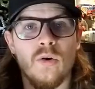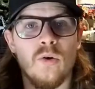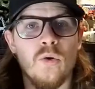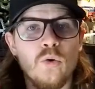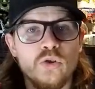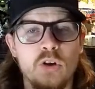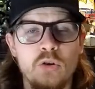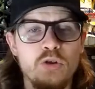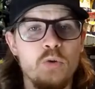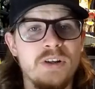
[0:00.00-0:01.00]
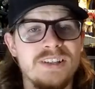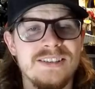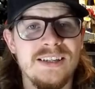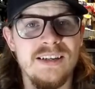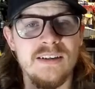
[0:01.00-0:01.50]
Also, you would have
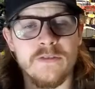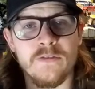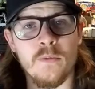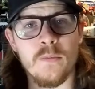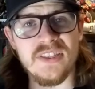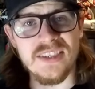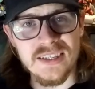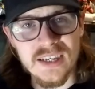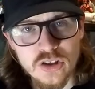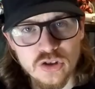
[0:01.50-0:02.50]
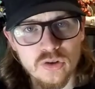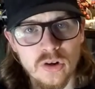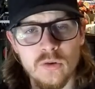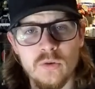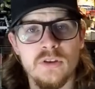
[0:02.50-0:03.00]
seen from the
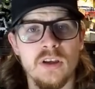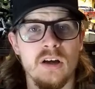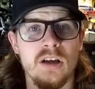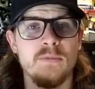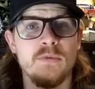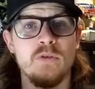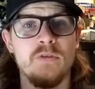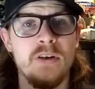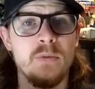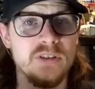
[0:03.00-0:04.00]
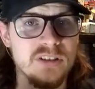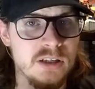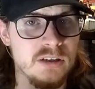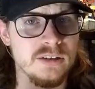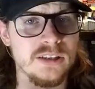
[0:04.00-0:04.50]
intro that I am doing an event with
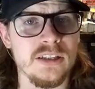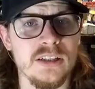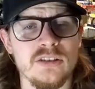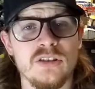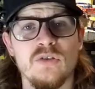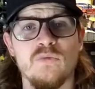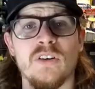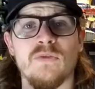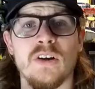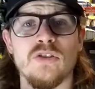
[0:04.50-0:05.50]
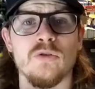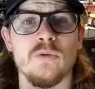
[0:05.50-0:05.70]
Steve Cardenas, the Red Ranger as